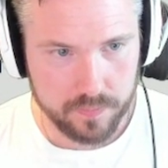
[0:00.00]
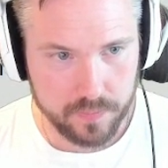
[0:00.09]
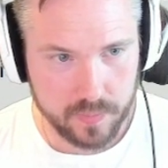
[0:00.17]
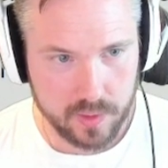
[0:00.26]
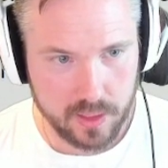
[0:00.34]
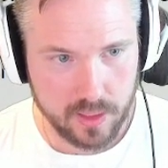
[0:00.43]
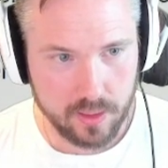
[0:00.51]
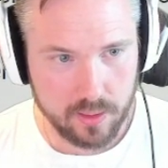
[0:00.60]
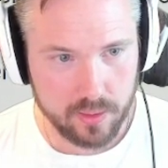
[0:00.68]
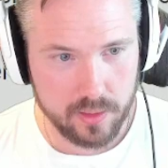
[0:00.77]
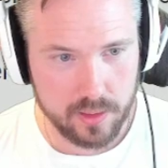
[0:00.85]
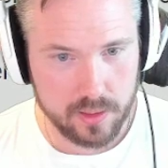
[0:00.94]

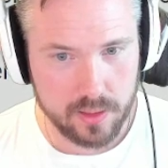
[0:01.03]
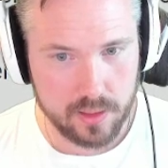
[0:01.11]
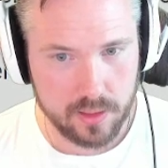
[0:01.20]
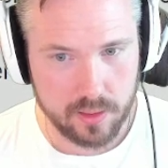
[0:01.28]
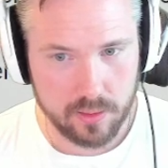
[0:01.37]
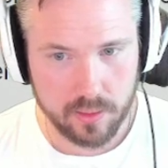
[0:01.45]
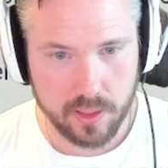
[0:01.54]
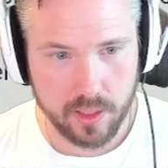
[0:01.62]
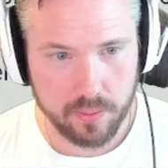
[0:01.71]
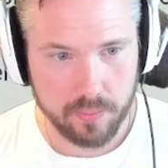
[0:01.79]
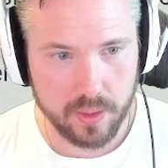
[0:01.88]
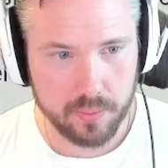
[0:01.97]
Secondaries, look kind
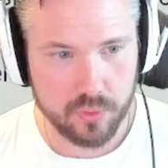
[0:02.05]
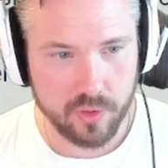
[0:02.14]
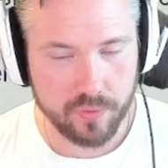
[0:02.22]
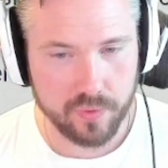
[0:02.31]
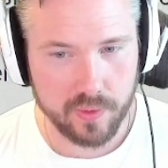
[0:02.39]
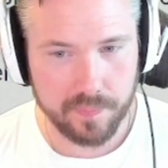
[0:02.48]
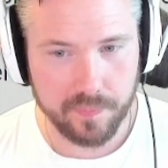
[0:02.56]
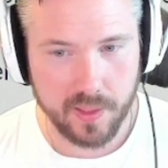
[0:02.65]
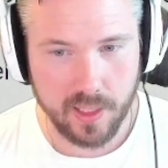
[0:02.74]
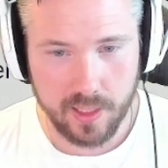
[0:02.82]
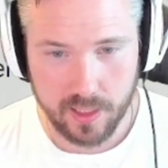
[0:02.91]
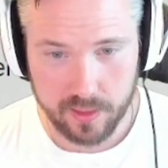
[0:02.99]
of meme-worthy.
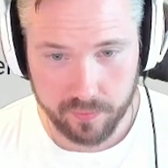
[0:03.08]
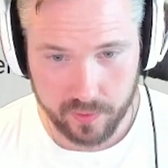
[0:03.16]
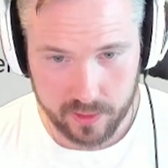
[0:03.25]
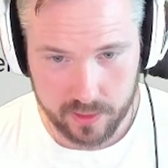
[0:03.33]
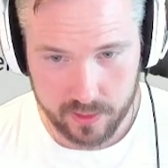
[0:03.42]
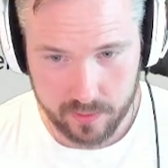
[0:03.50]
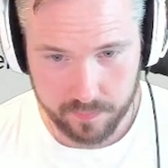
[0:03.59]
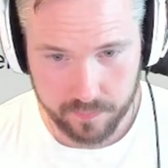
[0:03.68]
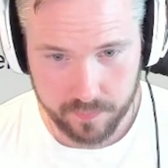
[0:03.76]
AA defense.